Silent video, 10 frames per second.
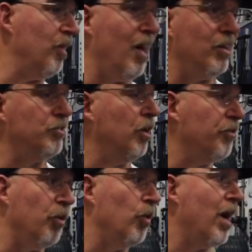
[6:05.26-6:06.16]
a lot of
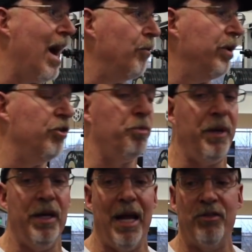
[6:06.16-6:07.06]
stuff at a really high rate of
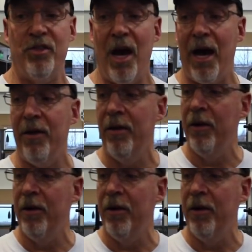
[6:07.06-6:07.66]
speed outside.